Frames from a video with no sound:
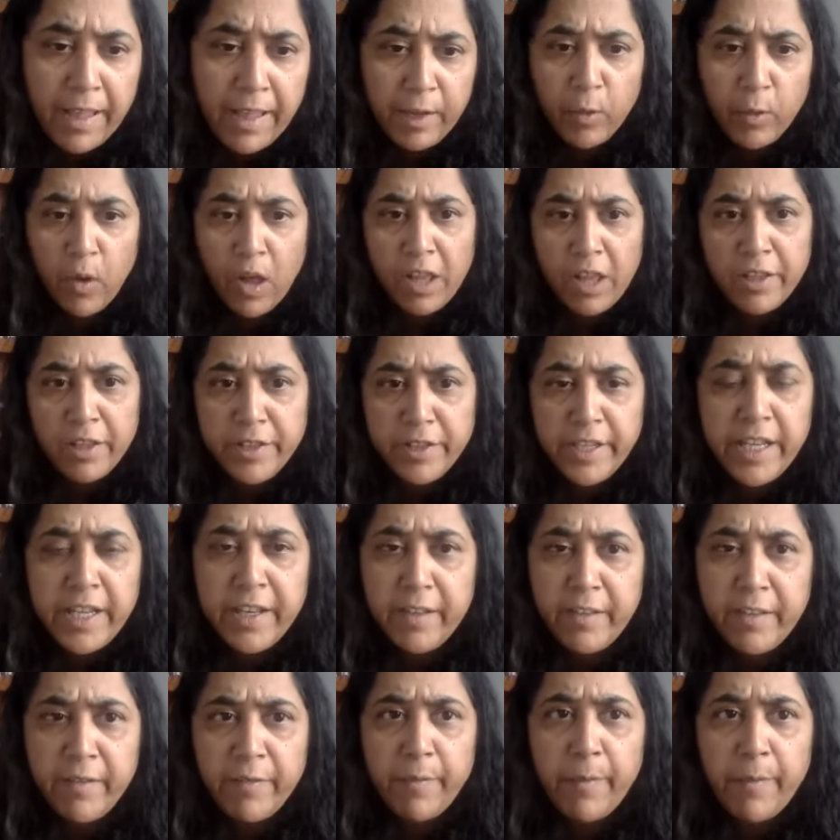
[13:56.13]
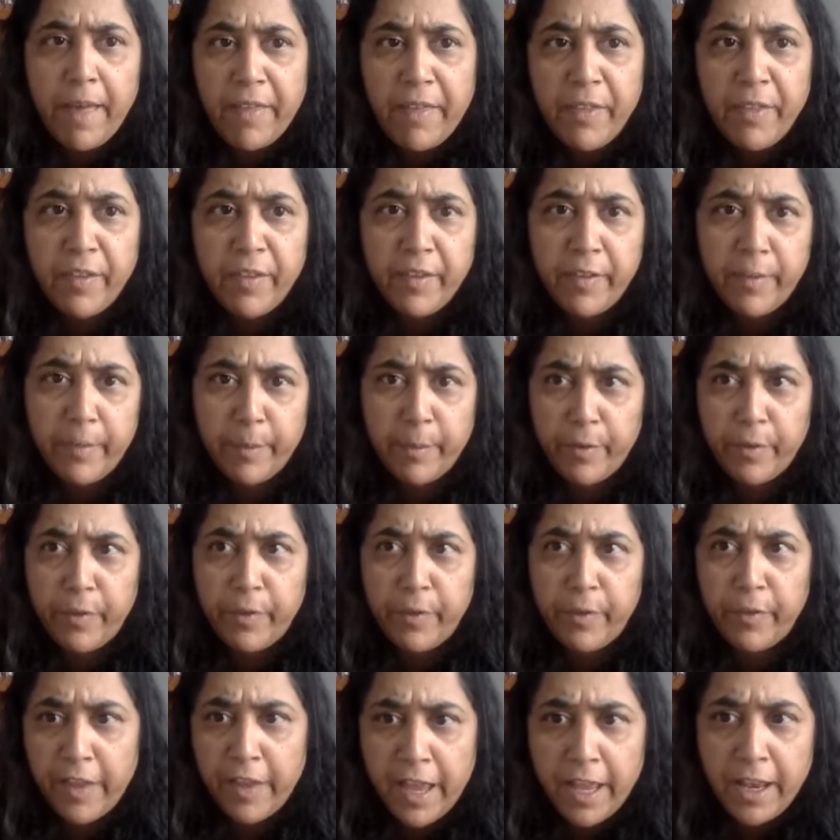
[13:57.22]
qualitative methods person
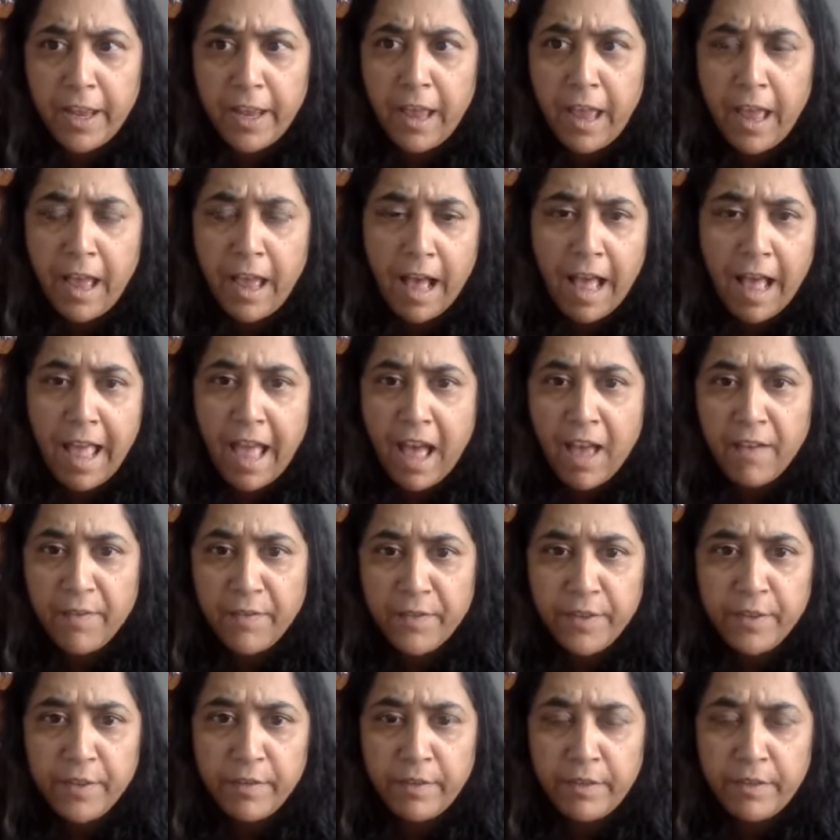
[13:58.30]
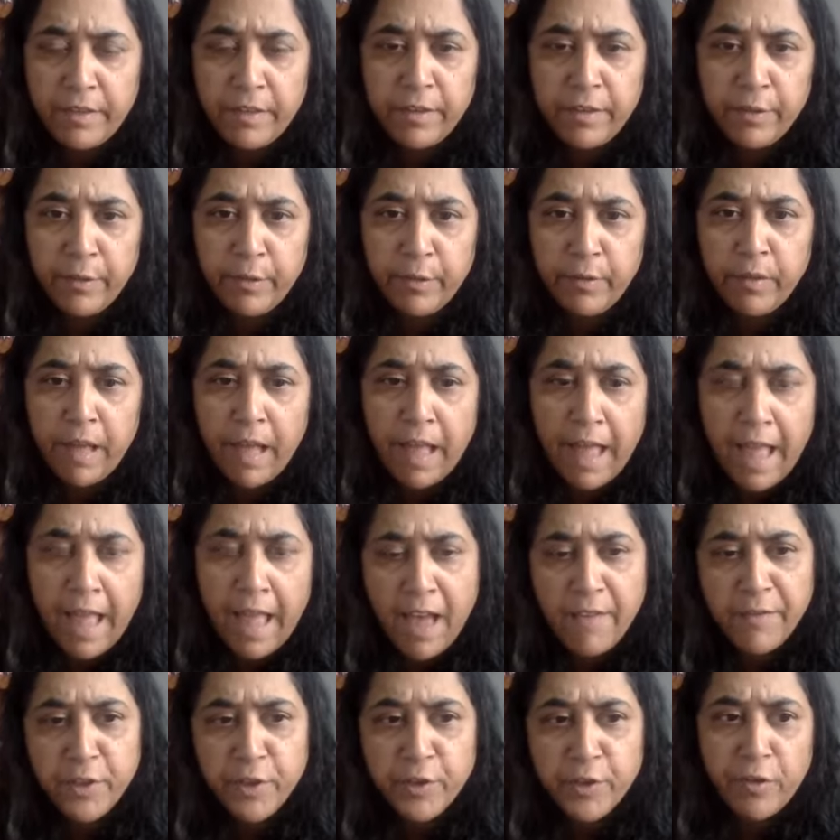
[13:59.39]
said I have to
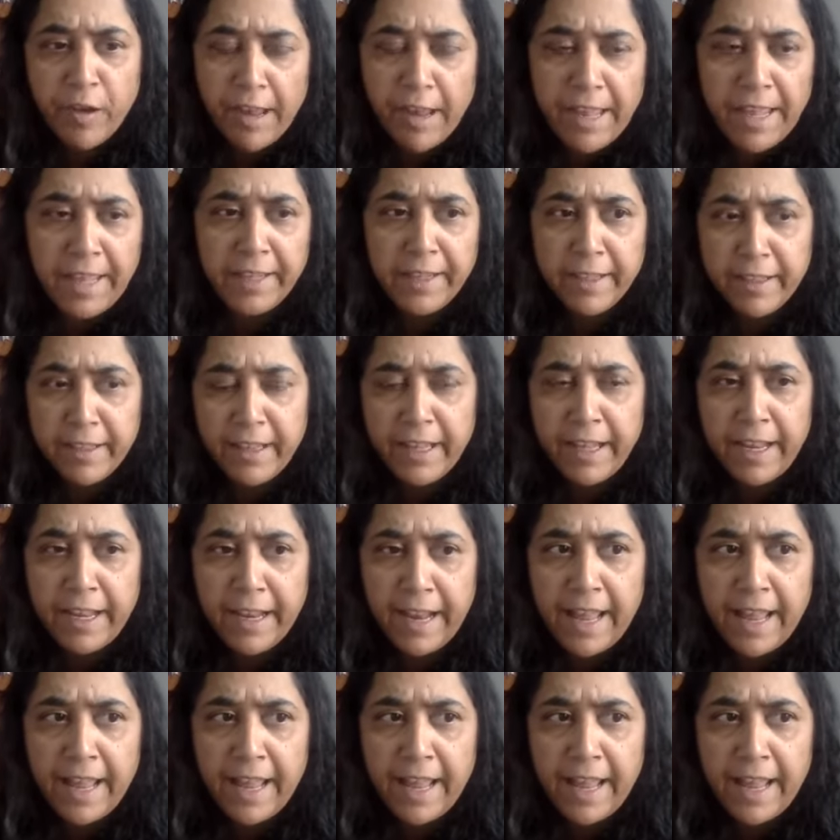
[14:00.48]
triangulate,